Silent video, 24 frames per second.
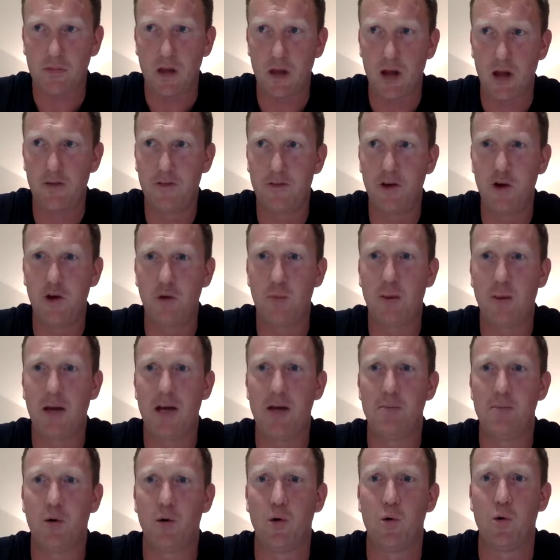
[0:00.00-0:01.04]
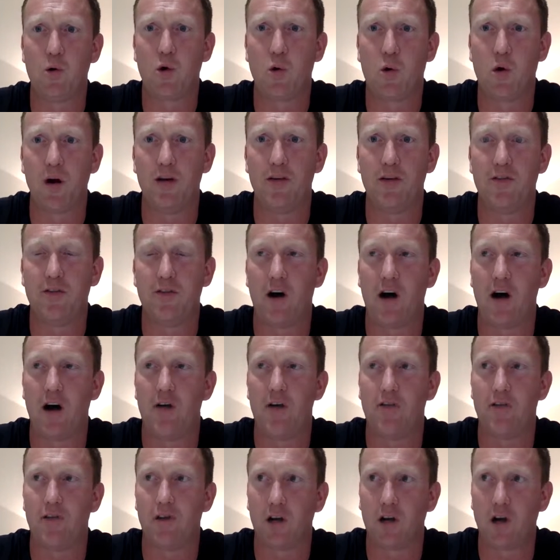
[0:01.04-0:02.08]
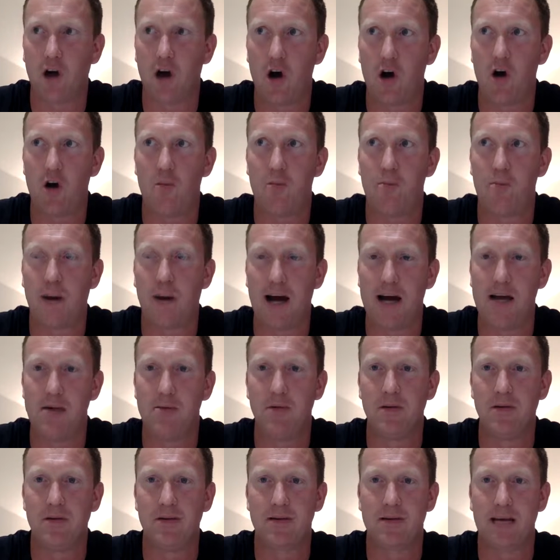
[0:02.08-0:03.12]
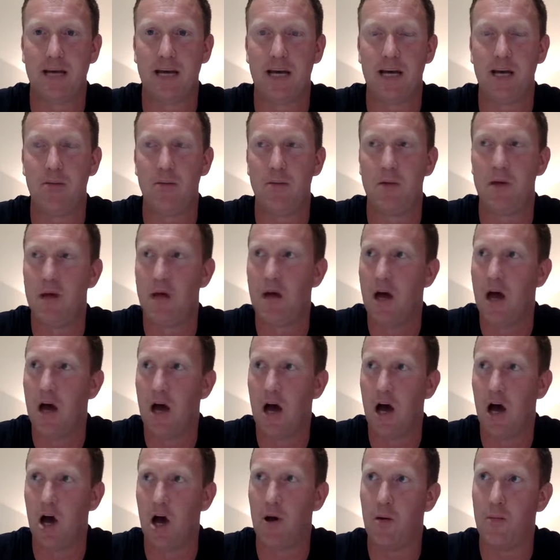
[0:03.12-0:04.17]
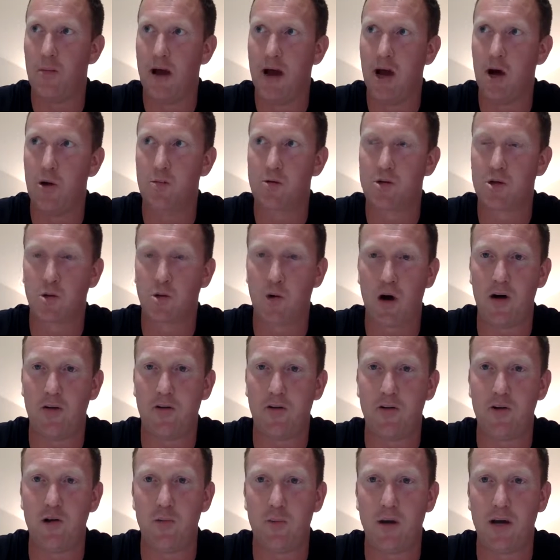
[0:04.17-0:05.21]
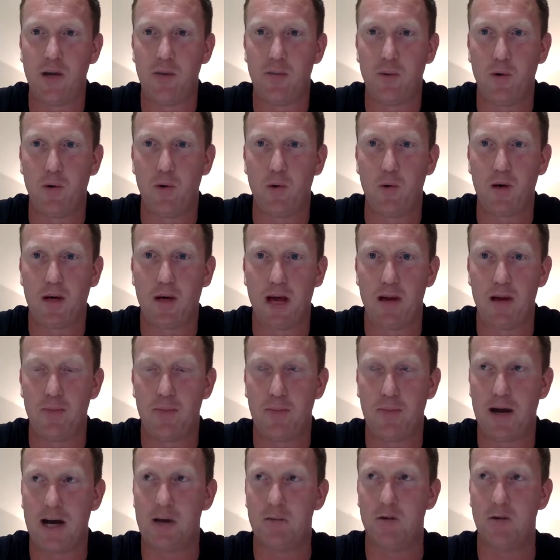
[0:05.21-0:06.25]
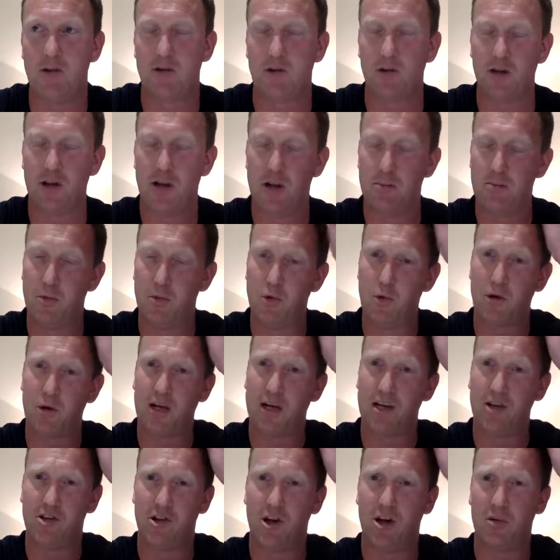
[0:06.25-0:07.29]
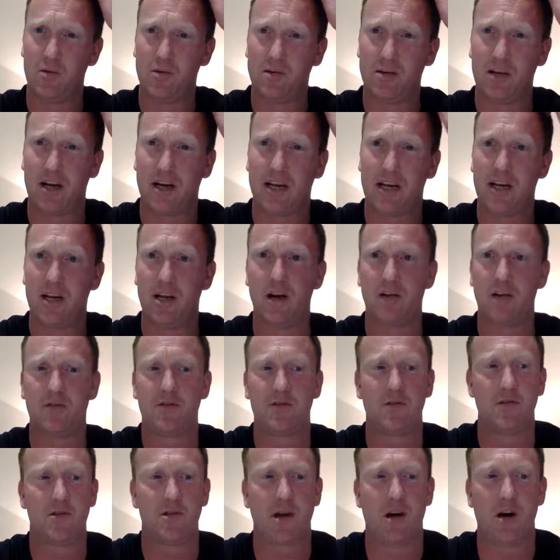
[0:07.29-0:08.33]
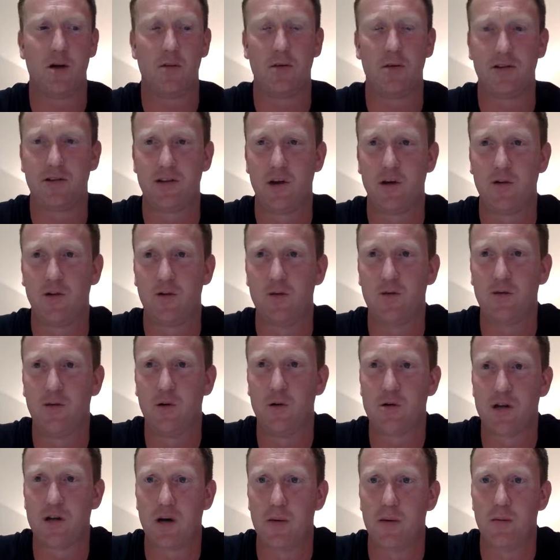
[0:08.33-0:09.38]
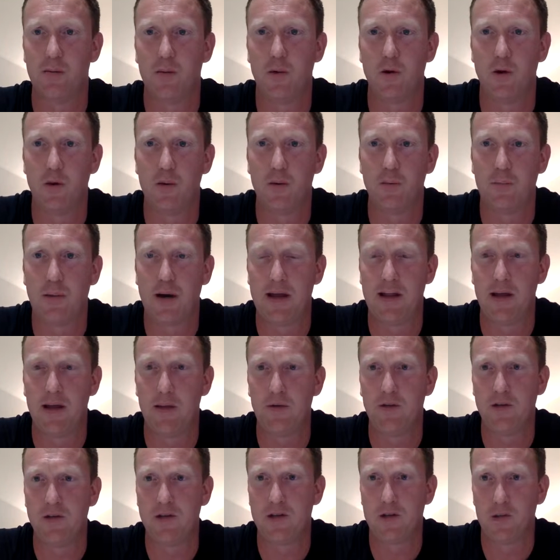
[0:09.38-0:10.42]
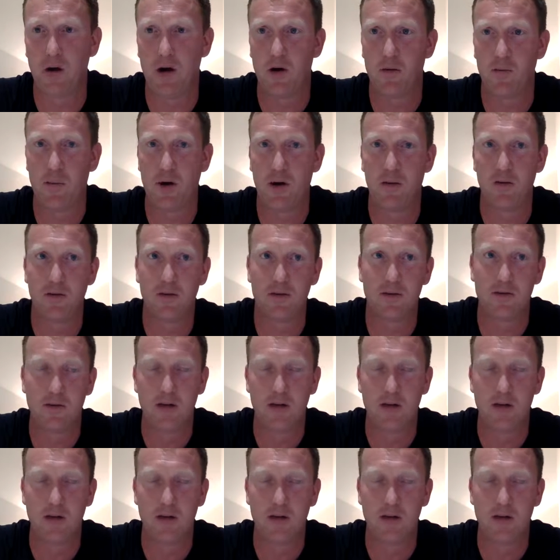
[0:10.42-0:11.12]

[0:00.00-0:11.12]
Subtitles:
a few people qualify for a carb payment scheme, helped quite a few people get payments on their mortgage, and I was lucky enough to retire myself from full-time employment back then within 12 months.